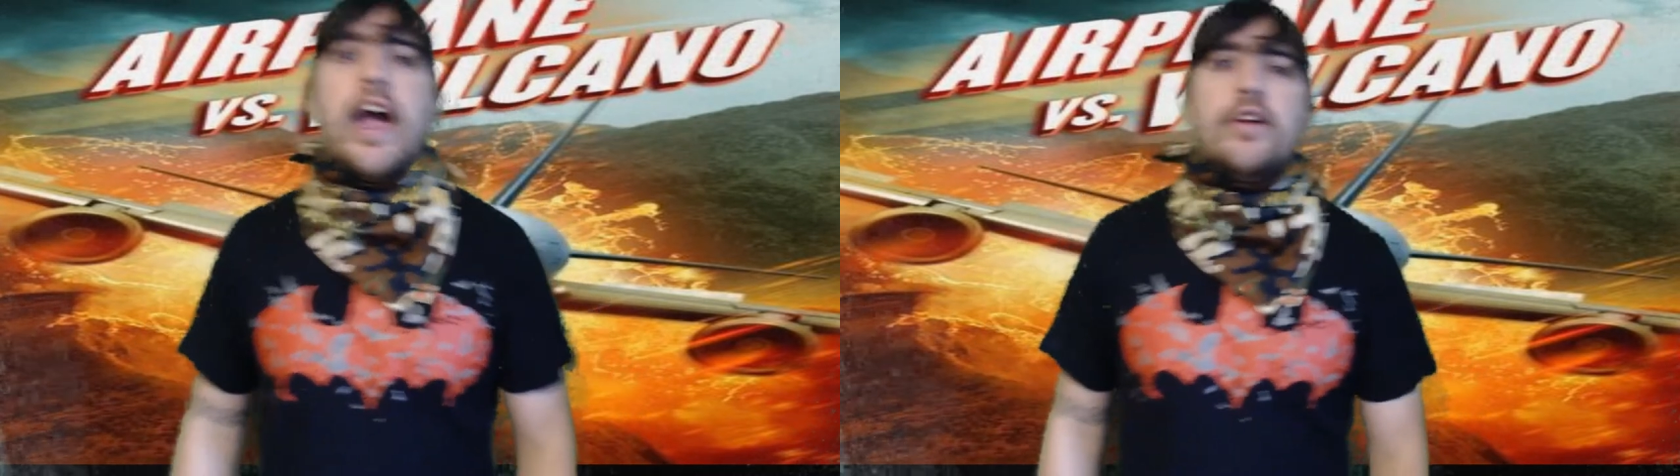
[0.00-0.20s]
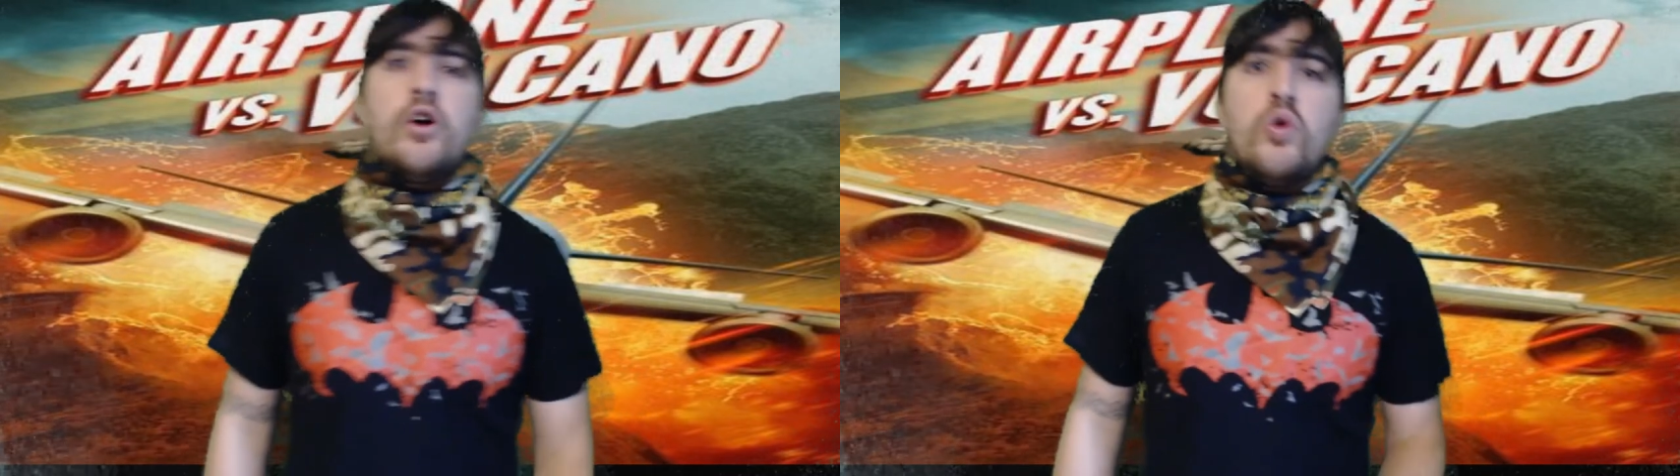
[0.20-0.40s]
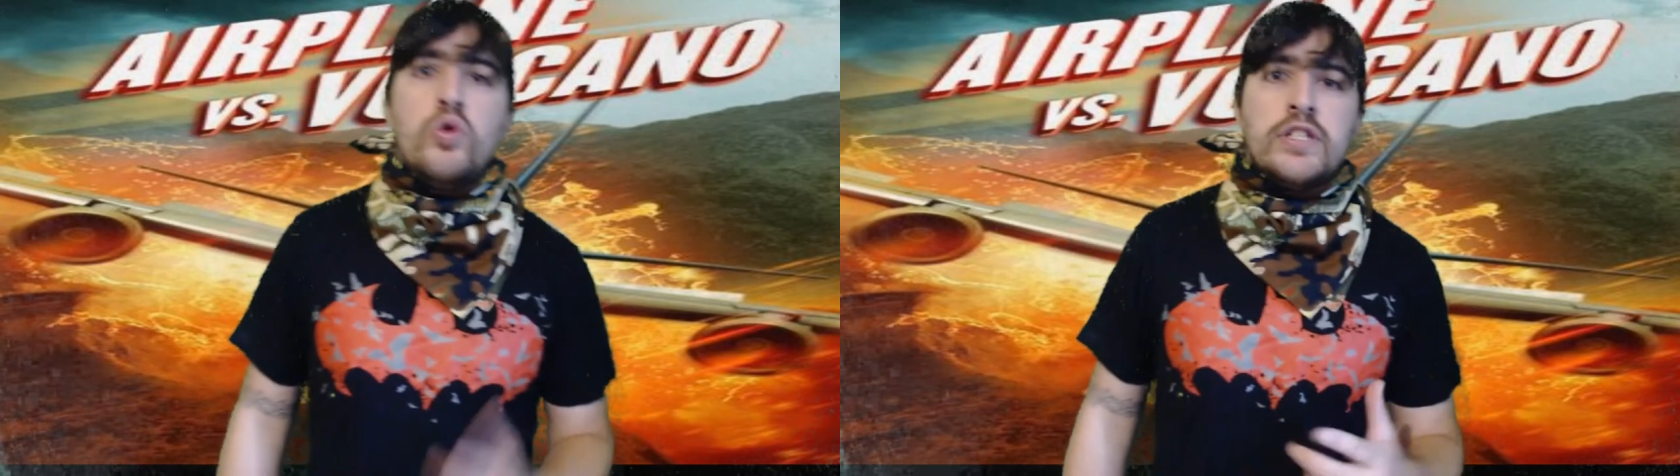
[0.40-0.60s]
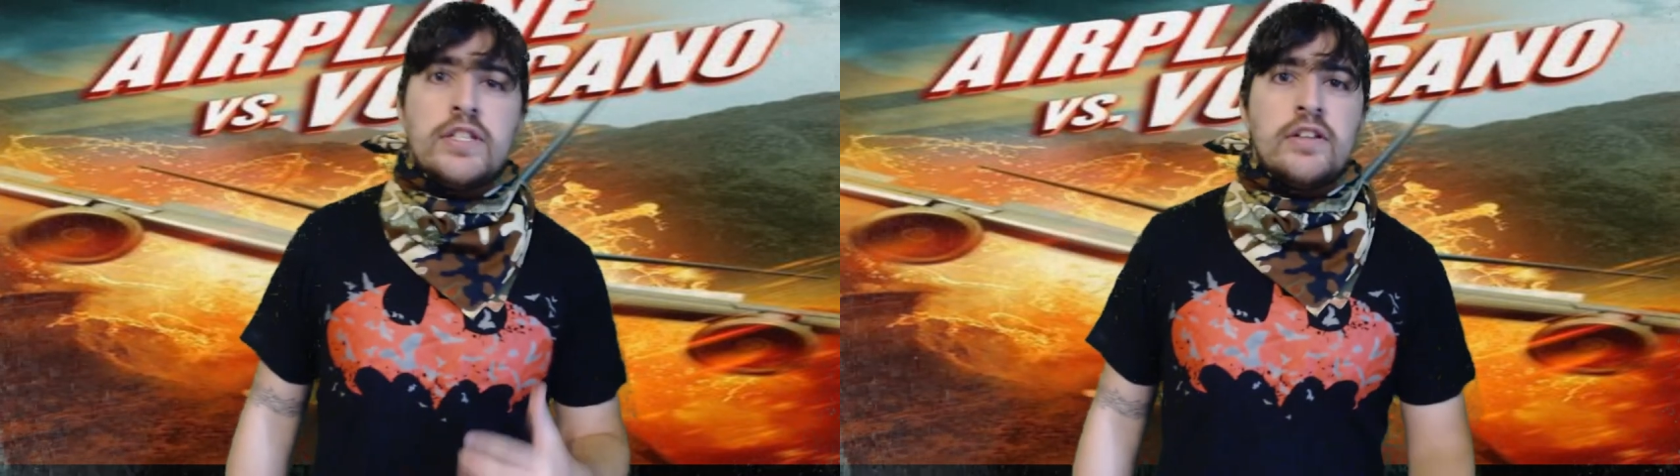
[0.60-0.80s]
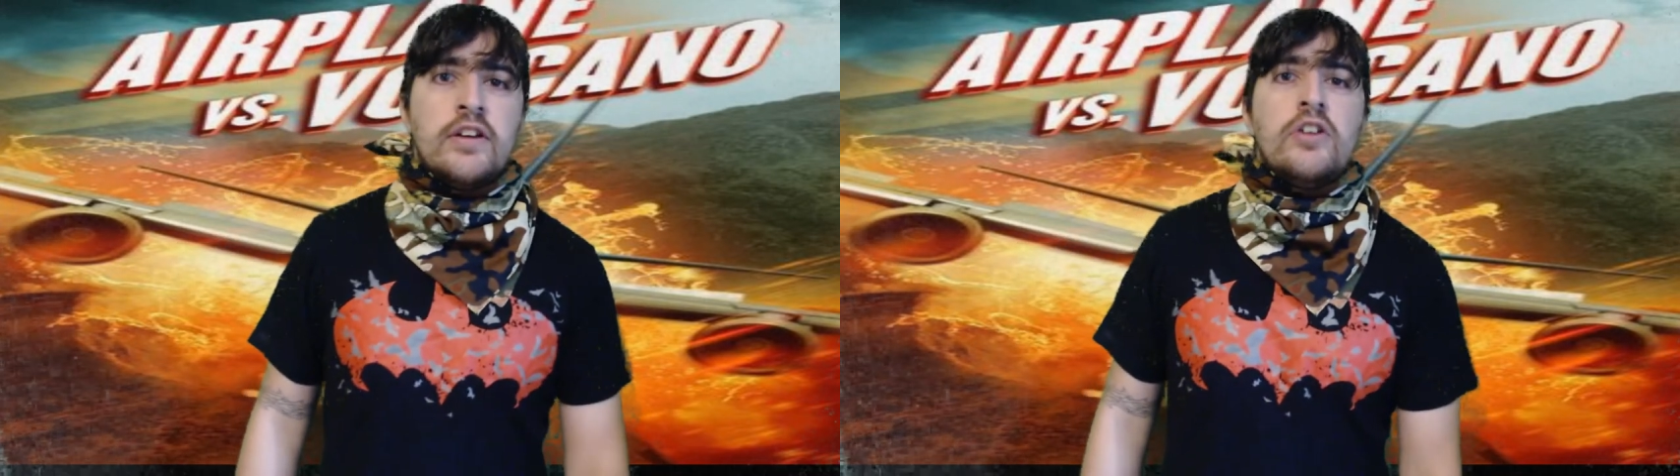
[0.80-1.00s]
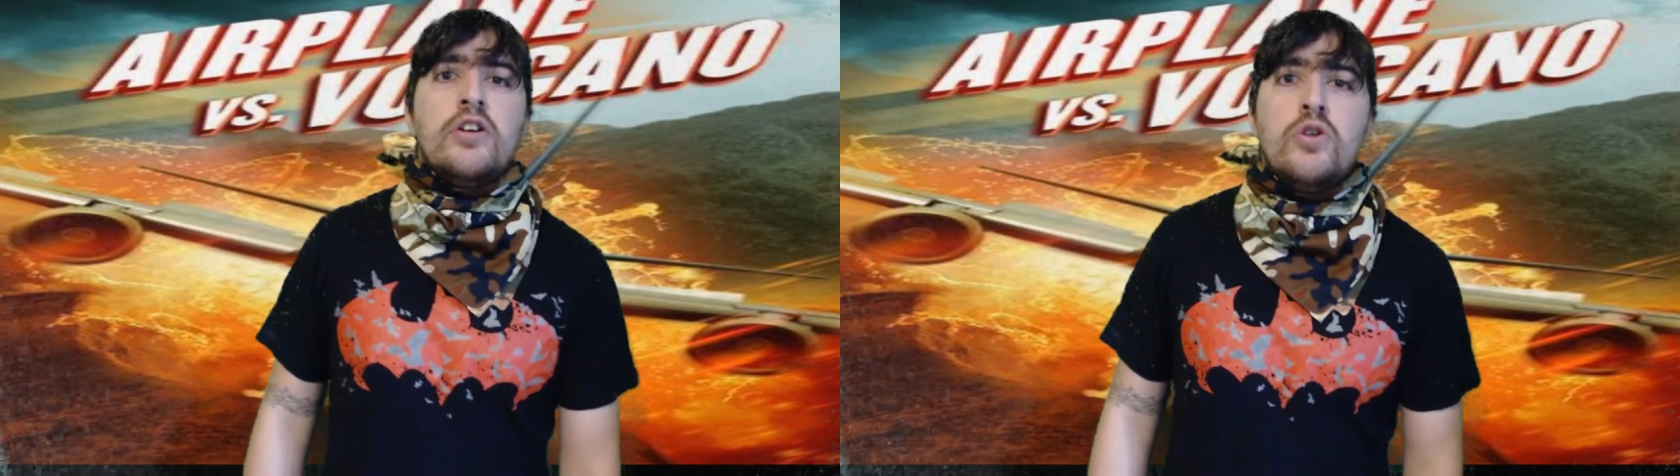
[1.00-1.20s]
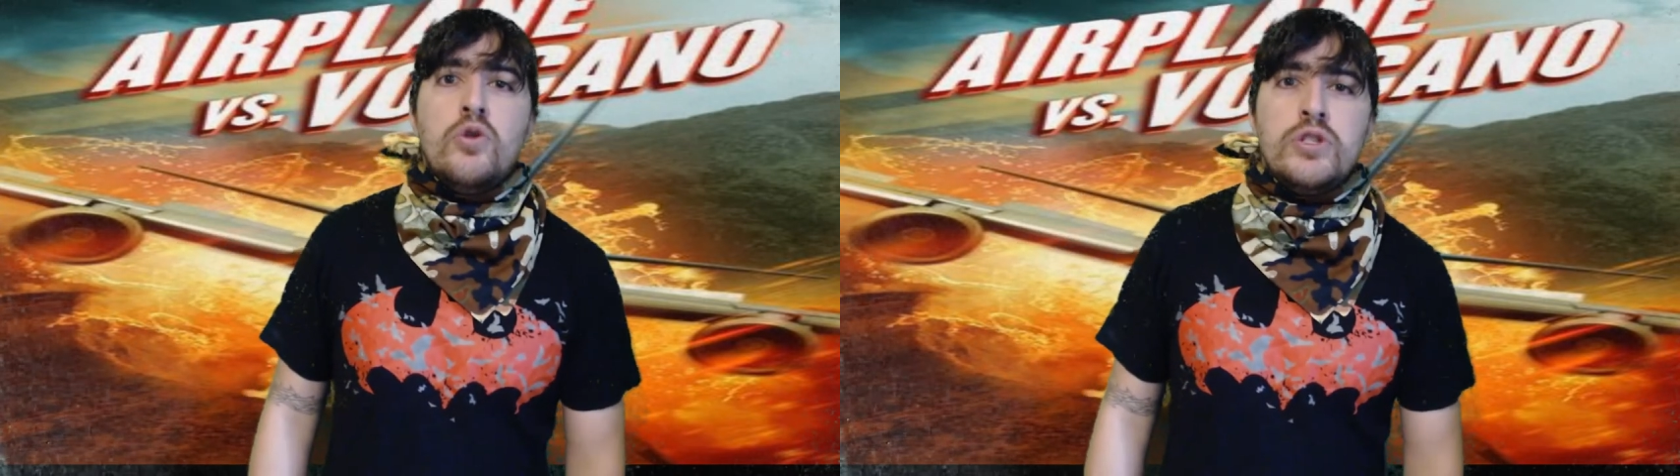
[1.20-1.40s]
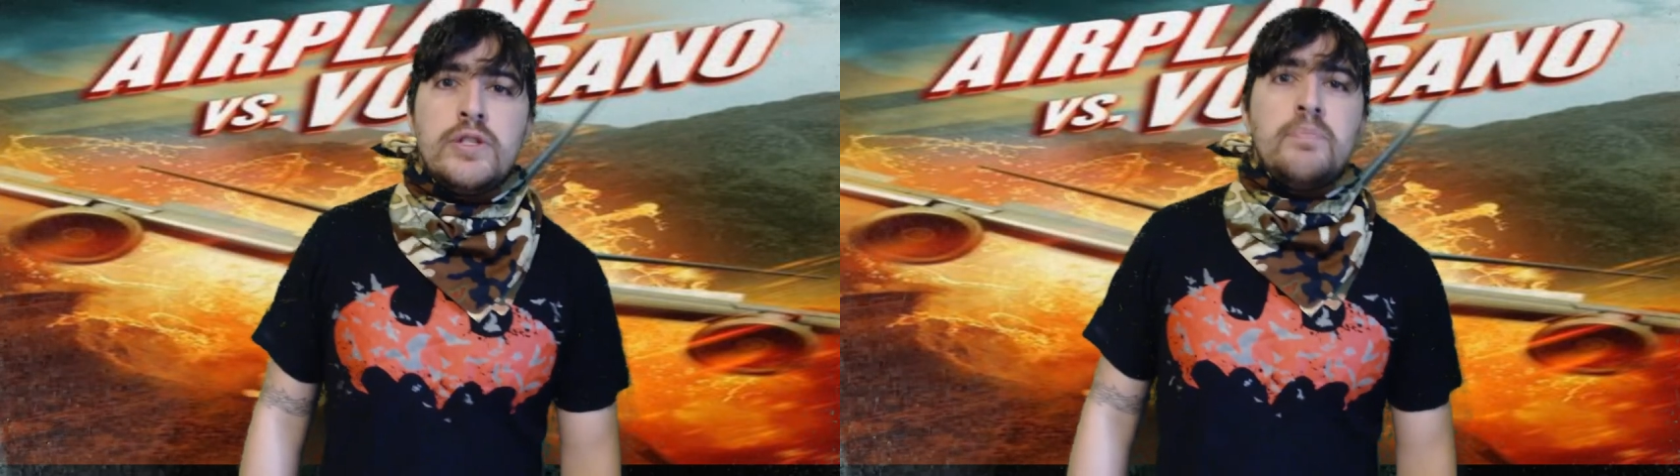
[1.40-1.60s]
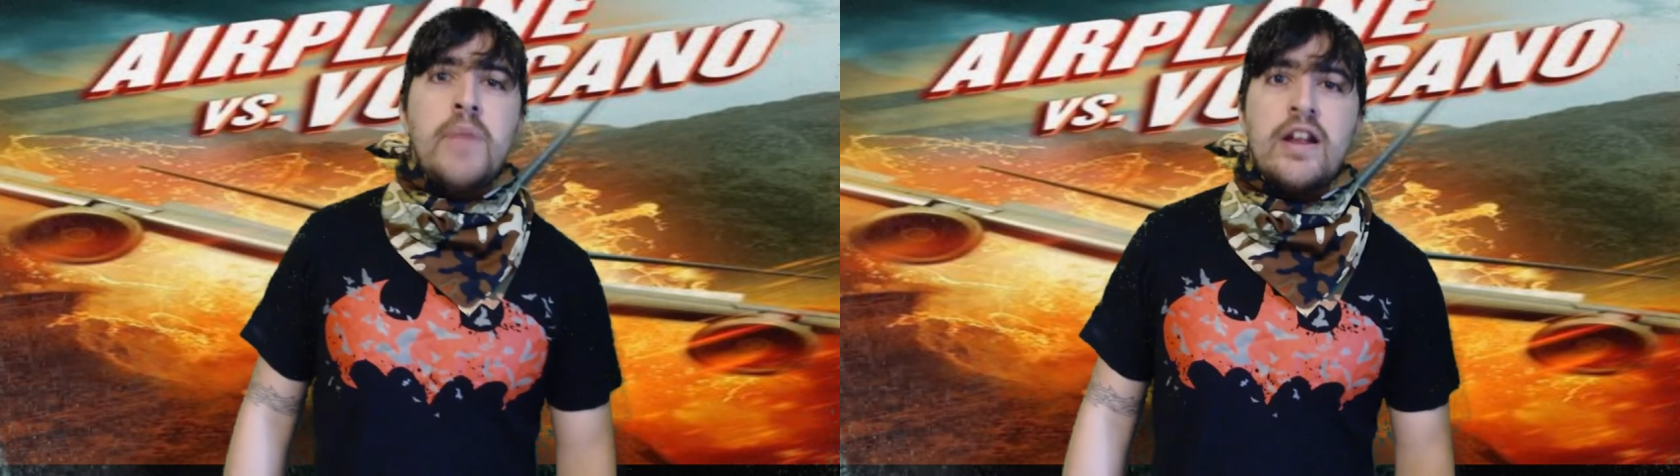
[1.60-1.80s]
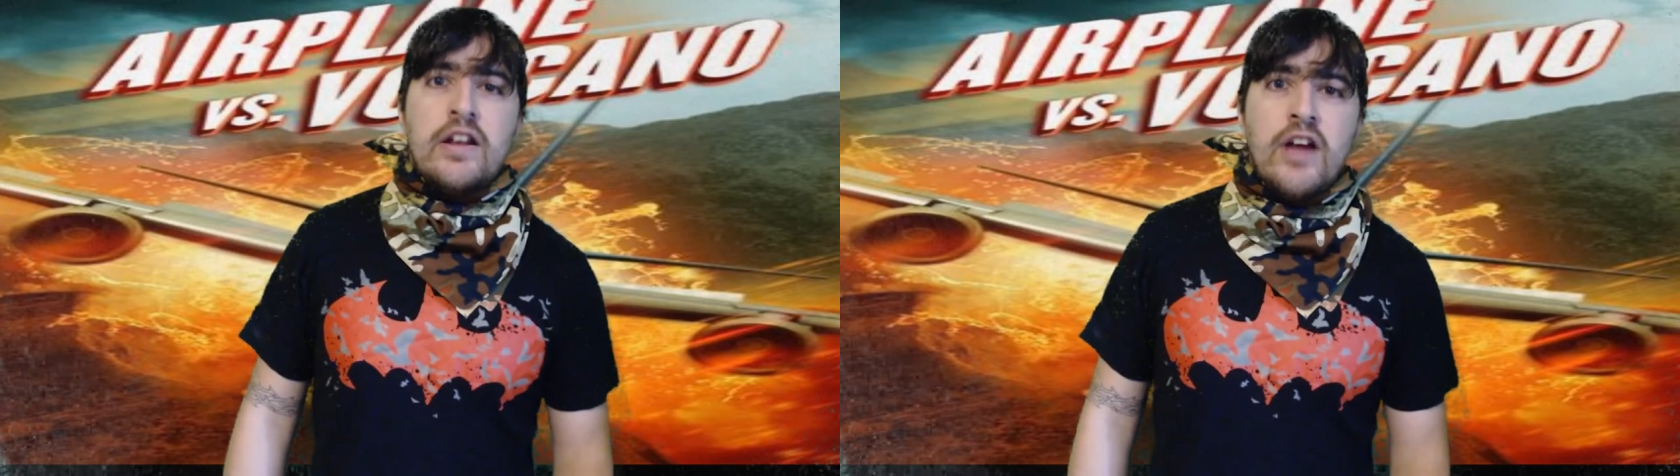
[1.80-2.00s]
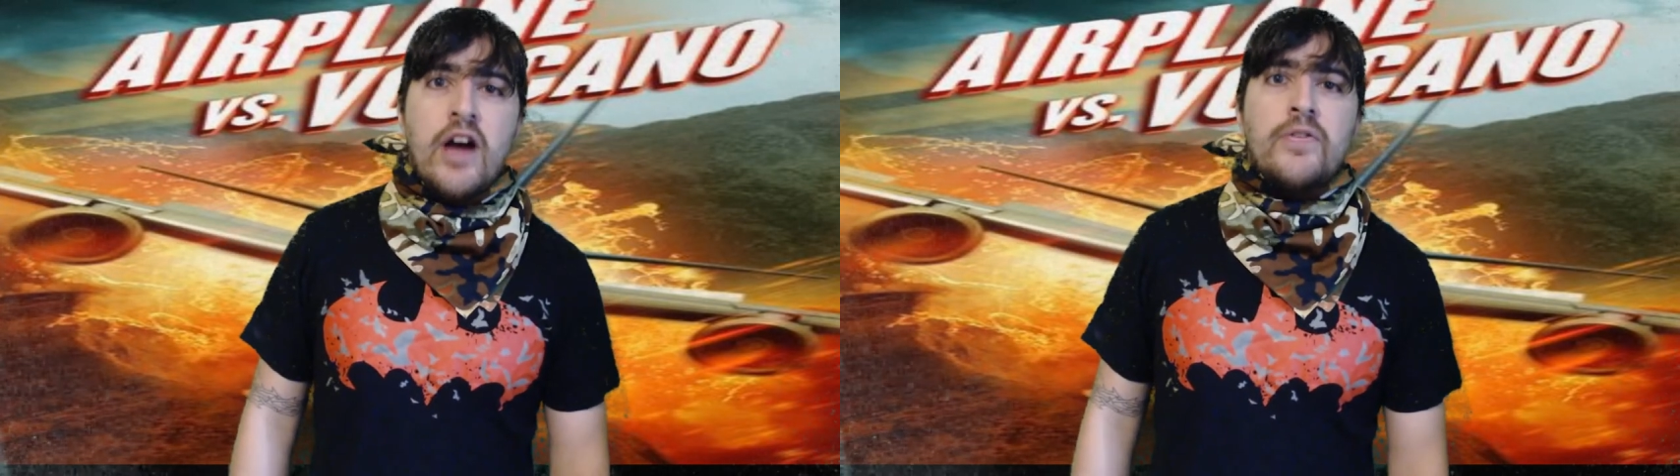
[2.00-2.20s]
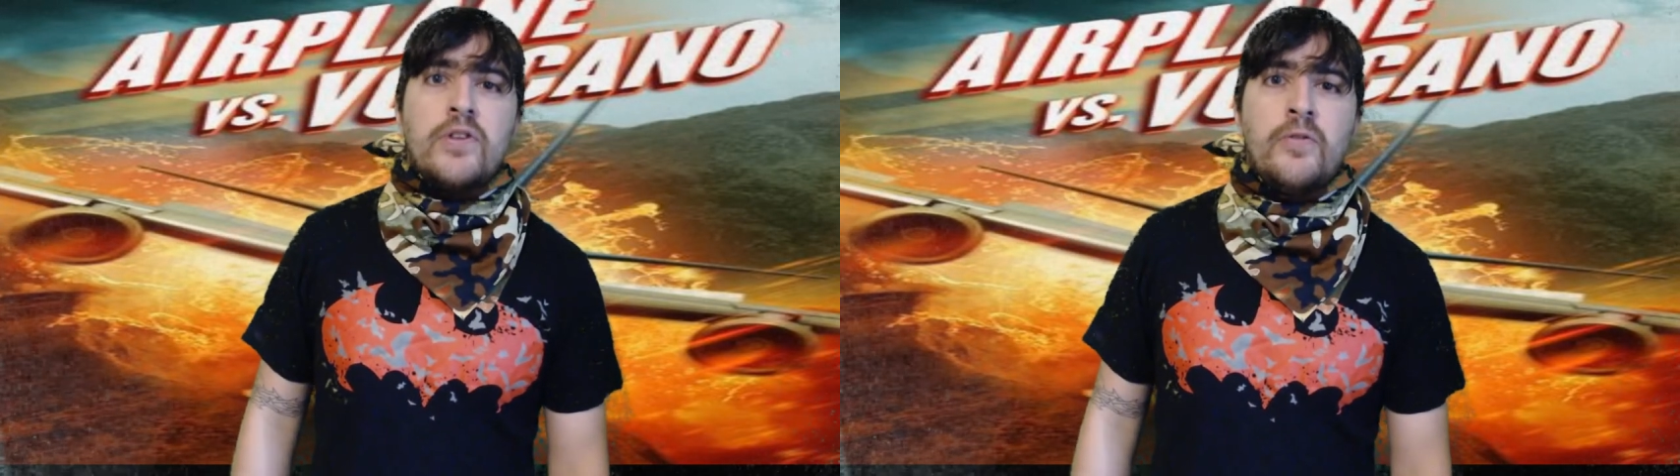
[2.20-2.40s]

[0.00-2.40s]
And who's man enough